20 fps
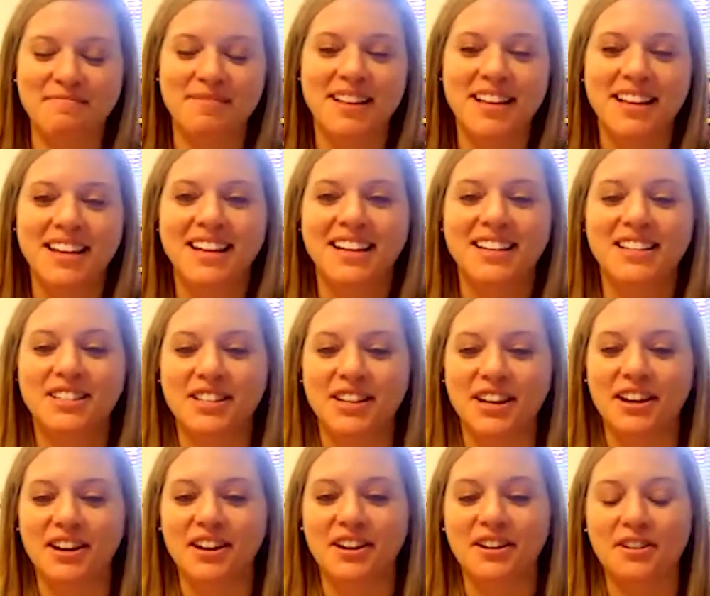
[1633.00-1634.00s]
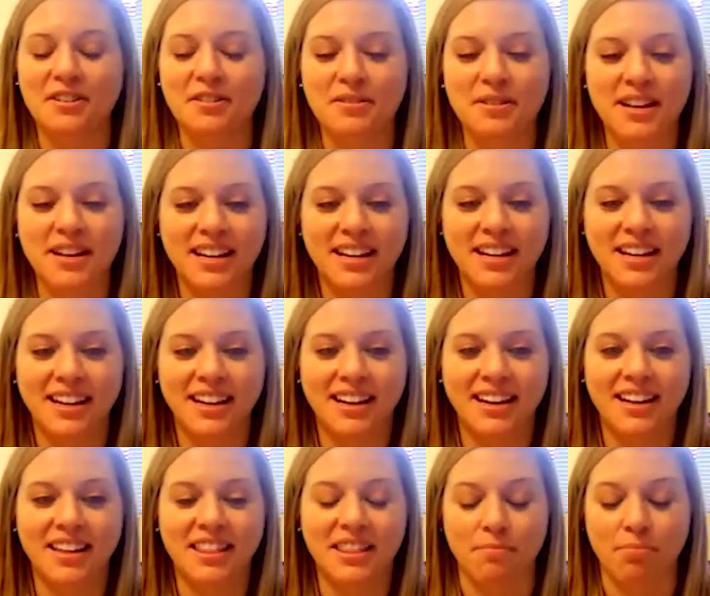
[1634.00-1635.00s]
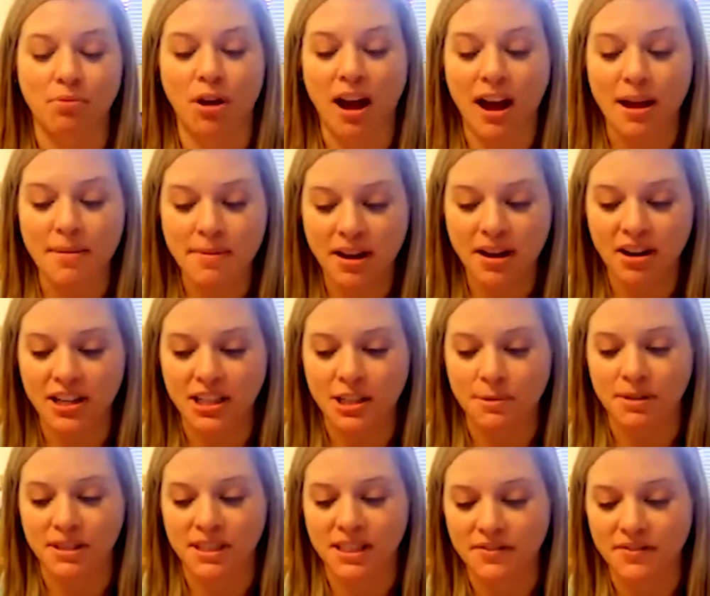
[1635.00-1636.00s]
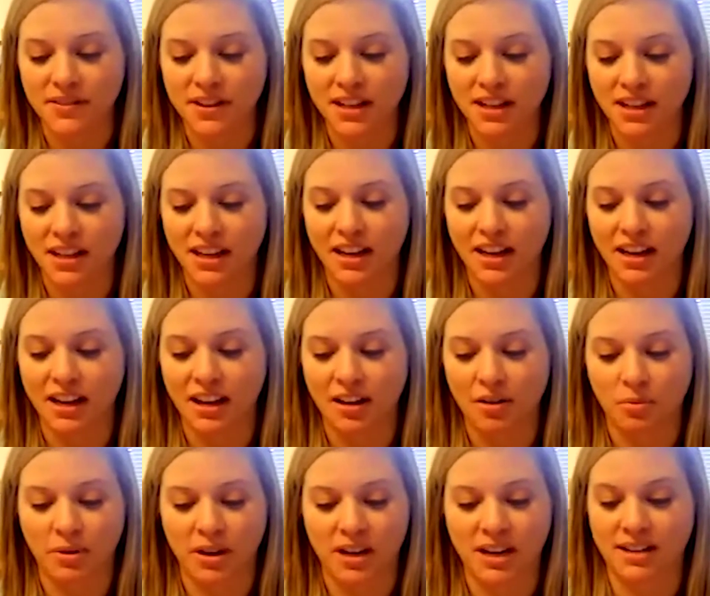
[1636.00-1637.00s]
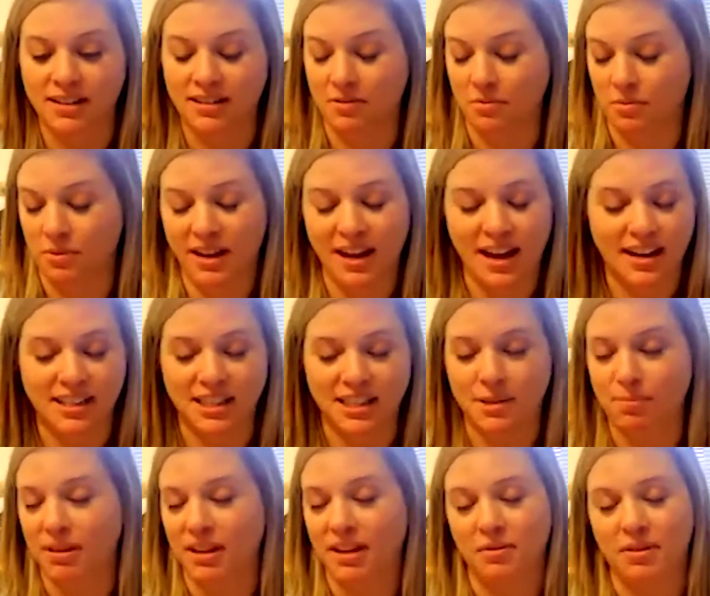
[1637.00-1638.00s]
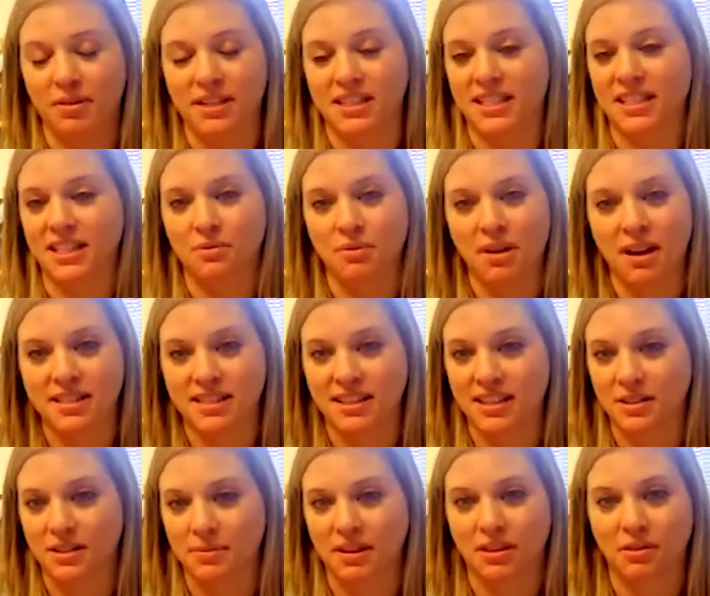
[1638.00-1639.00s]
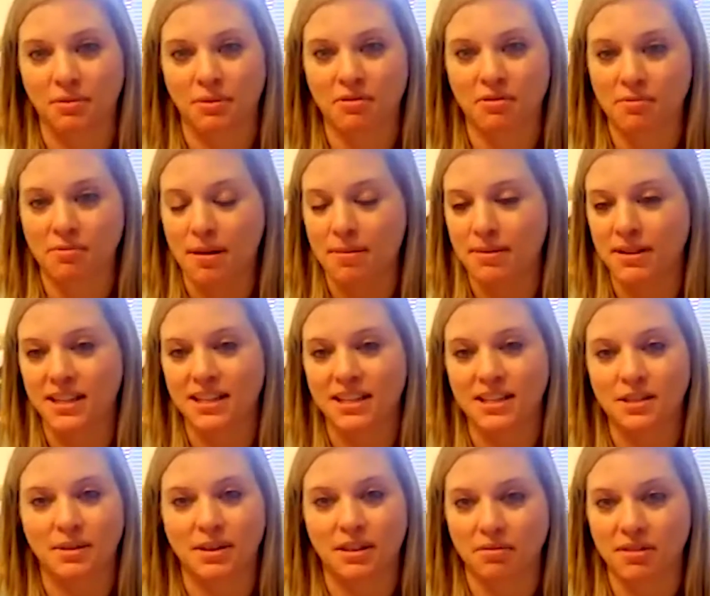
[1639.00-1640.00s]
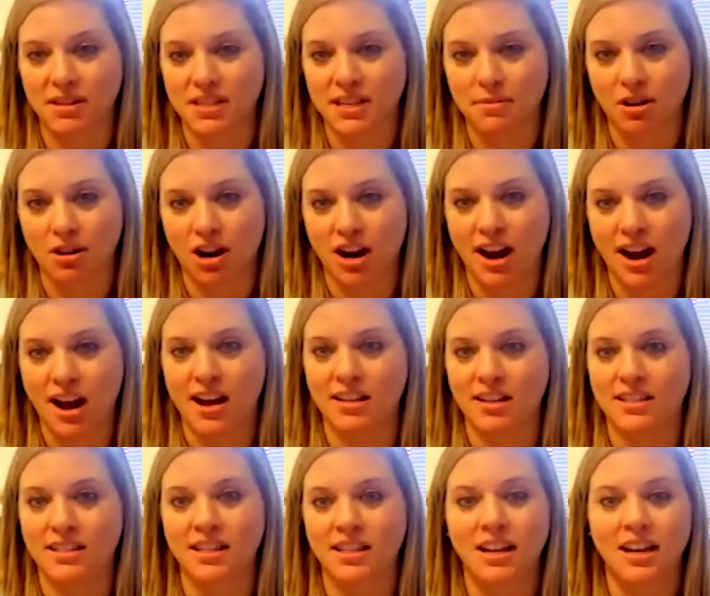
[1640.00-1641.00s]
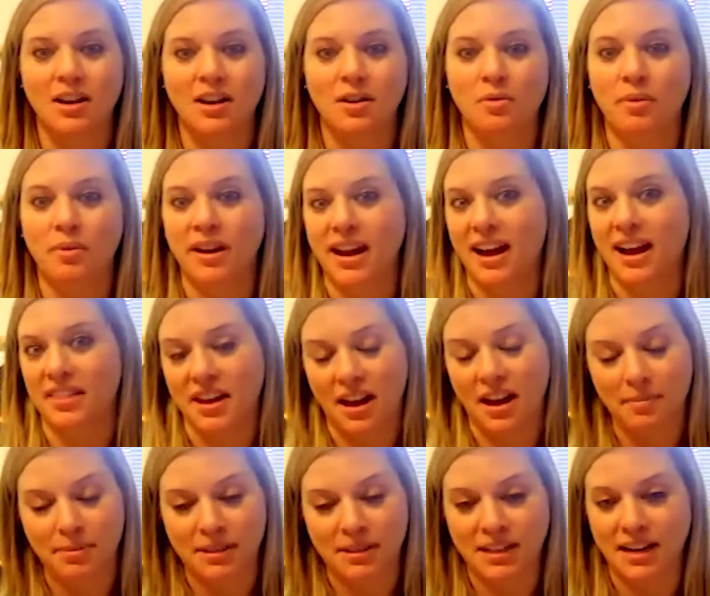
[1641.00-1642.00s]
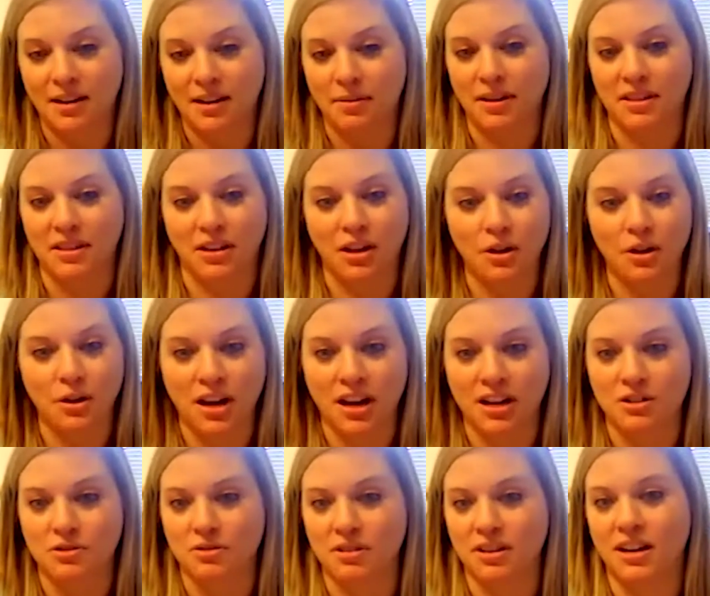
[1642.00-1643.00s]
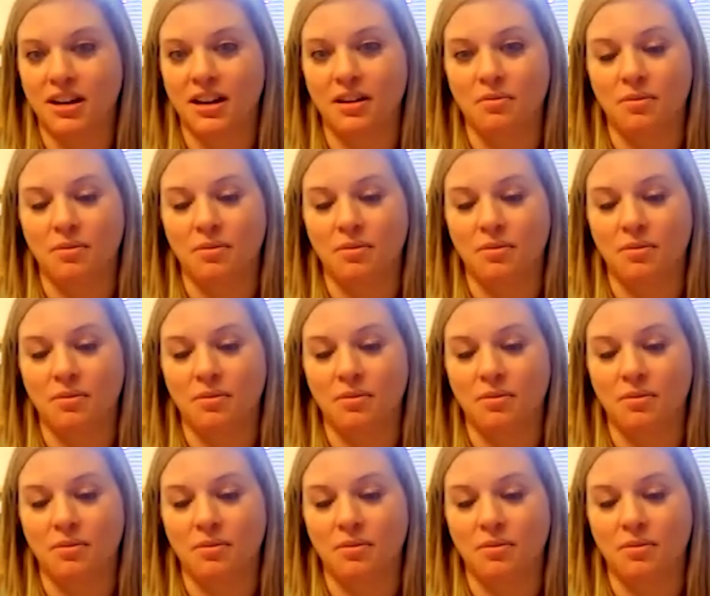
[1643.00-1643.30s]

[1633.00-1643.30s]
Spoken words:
So in the primary specifically, we had it split. We had 6 races. We had 3 Republicans. We had 3 Democrats. We had the upstate. We had the low country.